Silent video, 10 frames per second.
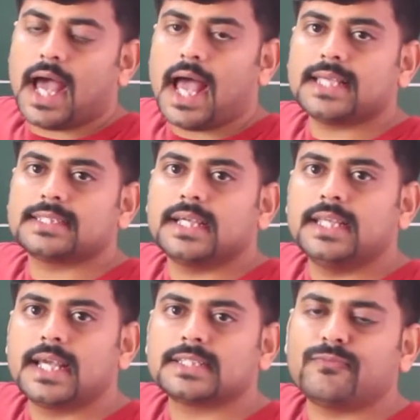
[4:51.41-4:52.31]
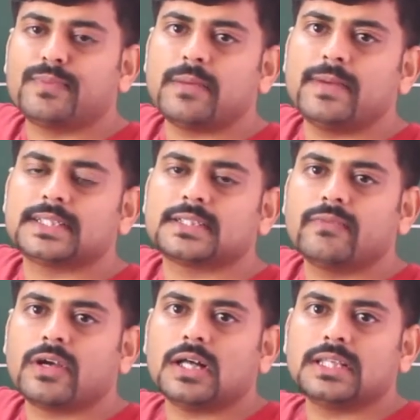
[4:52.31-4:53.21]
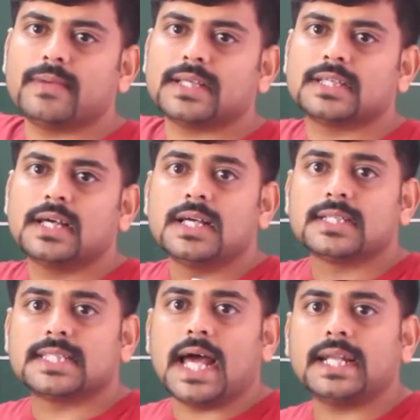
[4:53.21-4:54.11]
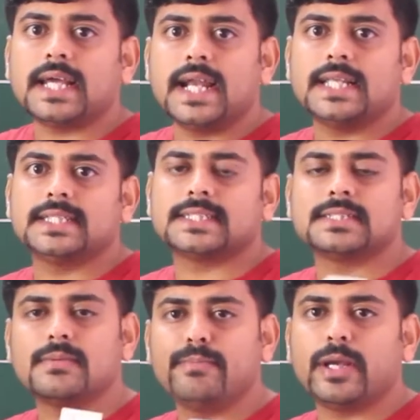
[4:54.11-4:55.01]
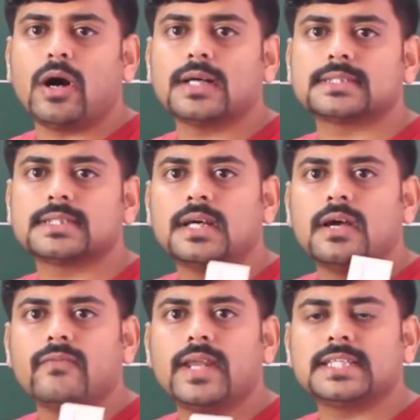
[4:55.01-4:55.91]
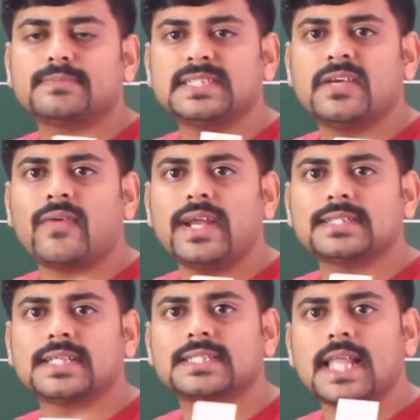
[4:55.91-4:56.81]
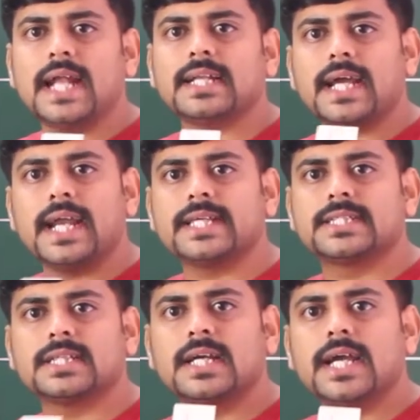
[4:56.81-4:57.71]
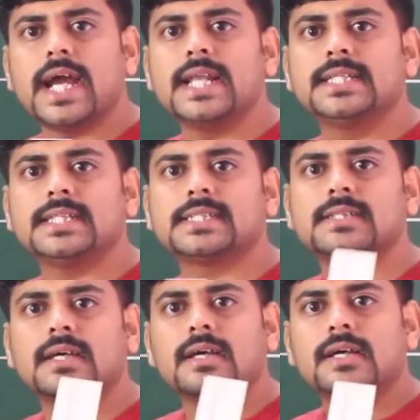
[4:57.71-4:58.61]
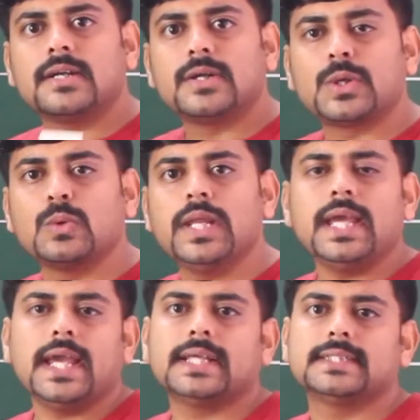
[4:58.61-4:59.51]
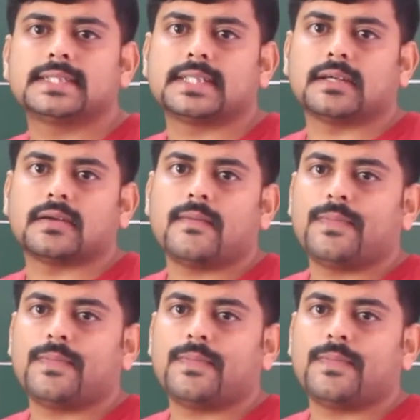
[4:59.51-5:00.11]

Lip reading: As in case of pyramids, we call them as slant edges, because when I specify it is a slant edge is truly existing.